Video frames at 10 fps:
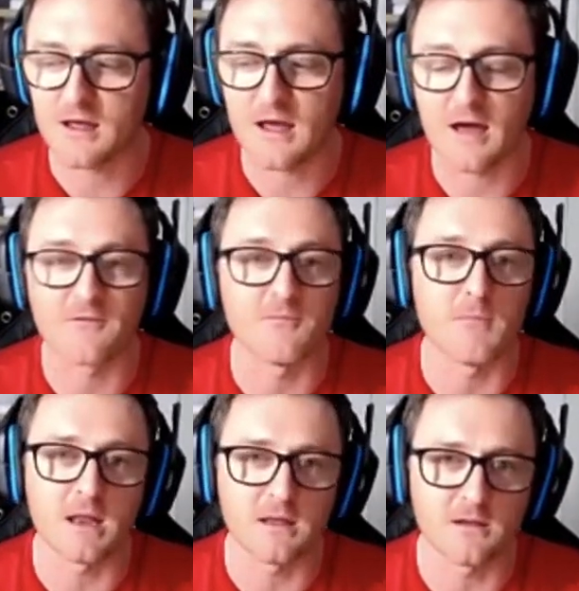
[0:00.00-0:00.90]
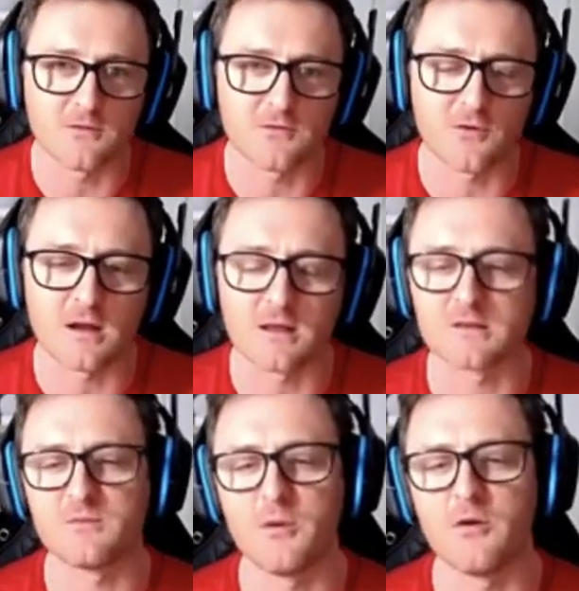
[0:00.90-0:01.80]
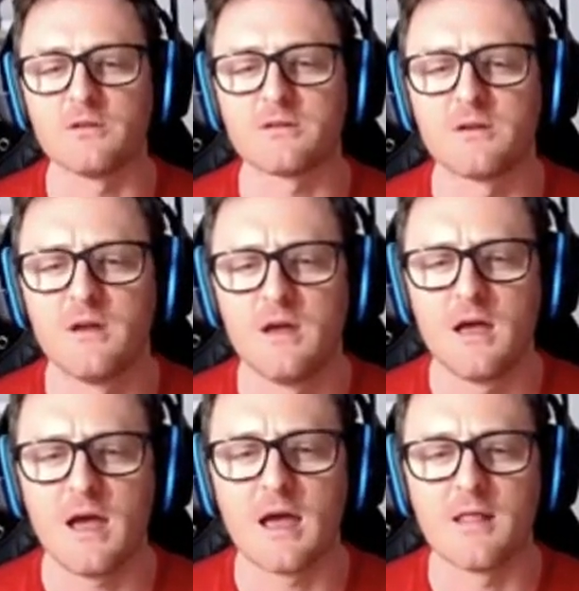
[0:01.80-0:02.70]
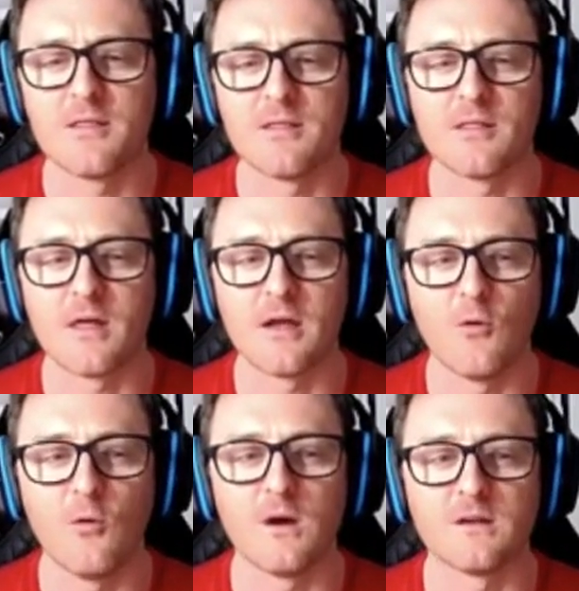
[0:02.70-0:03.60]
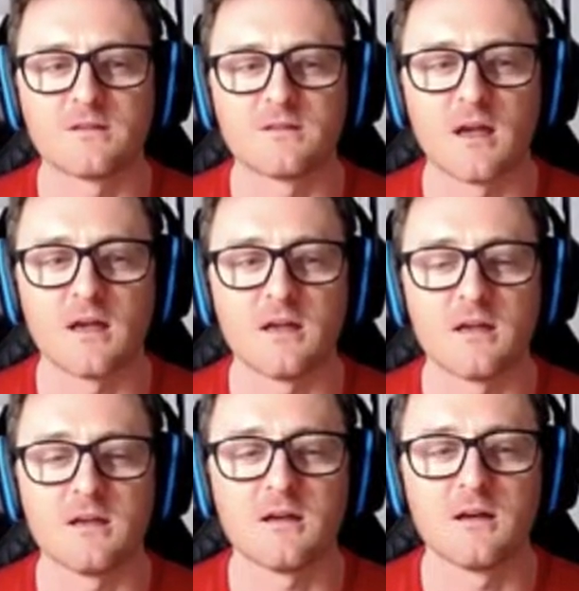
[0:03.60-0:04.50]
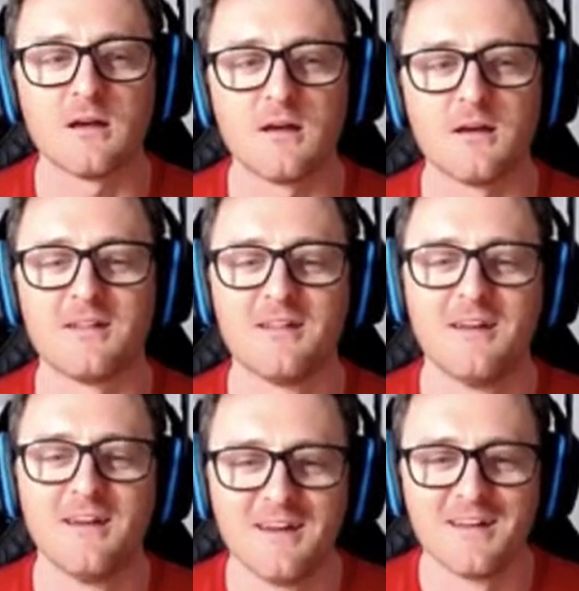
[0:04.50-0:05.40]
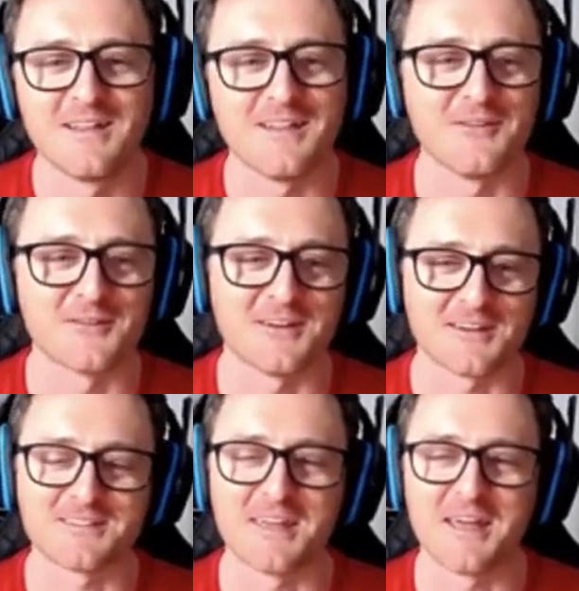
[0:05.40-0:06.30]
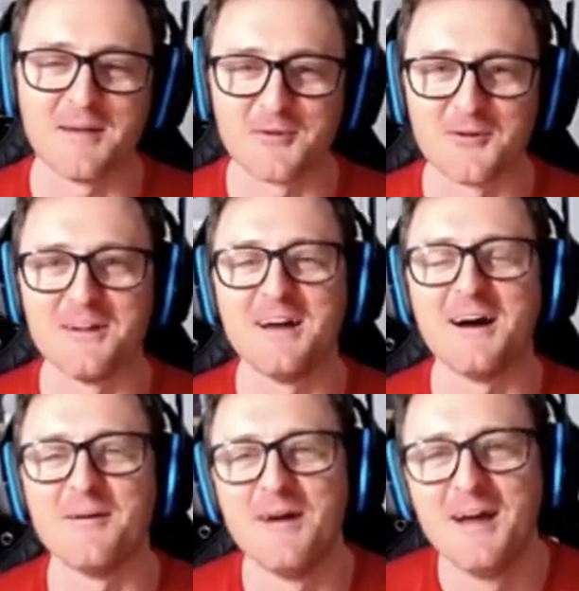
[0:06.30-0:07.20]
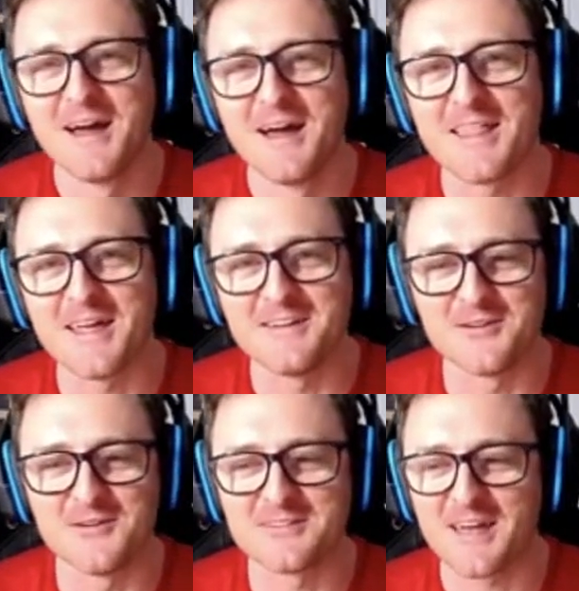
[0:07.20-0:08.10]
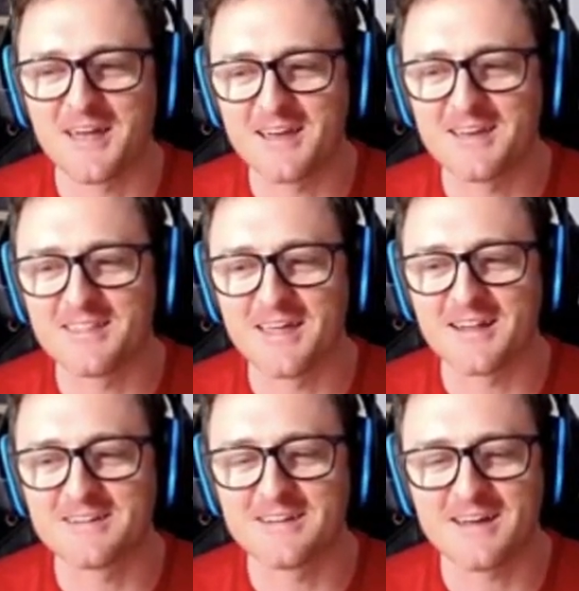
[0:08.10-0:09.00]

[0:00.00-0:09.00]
have many years of trading experience, and they always say that looks like a scam coin. They do say that